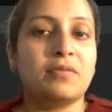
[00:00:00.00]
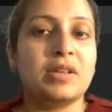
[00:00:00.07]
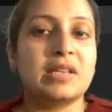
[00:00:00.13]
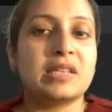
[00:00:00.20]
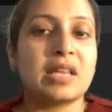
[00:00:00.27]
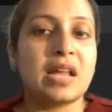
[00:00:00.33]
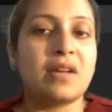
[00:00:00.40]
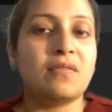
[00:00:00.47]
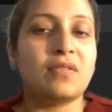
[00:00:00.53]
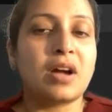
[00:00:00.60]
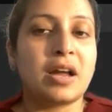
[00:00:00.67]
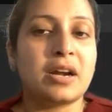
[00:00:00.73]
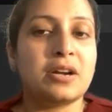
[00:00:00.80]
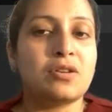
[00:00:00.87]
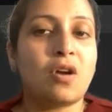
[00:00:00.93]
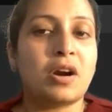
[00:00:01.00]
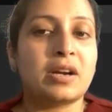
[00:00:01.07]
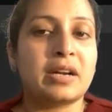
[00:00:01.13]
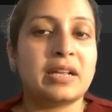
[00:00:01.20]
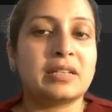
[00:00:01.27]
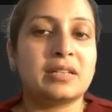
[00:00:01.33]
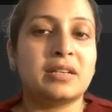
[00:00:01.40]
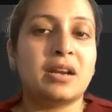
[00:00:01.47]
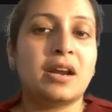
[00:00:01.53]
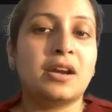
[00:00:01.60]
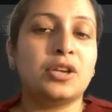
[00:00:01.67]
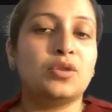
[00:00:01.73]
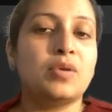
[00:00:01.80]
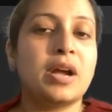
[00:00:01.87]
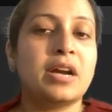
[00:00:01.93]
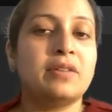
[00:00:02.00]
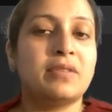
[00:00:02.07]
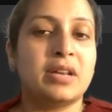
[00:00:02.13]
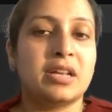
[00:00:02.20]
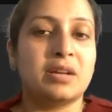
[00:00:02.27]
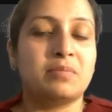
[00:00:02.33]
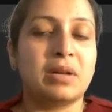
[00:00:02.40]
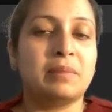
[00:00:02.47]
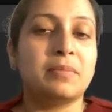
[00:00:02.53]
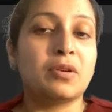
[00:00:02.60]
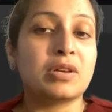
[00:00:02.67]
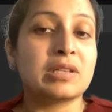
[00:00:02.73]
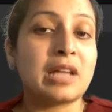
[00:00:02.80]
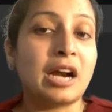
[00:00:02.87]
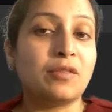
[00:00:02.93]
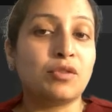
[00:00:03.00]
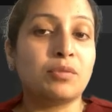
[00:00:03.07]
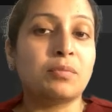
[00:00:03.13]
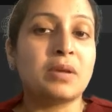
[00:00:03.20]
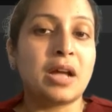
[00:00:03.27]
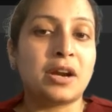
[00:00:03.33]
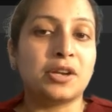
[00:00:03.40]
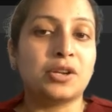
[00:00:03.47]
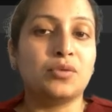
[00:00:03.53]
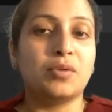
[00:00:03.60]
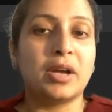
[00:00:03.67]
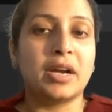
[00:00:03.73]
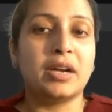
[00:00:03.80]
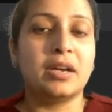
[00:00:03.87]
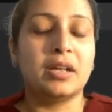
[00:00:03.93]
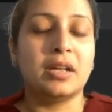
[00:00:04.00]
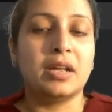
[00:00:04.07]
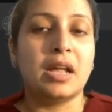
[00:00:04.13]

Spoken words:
we save current.next in our new head variable because that would be our new head.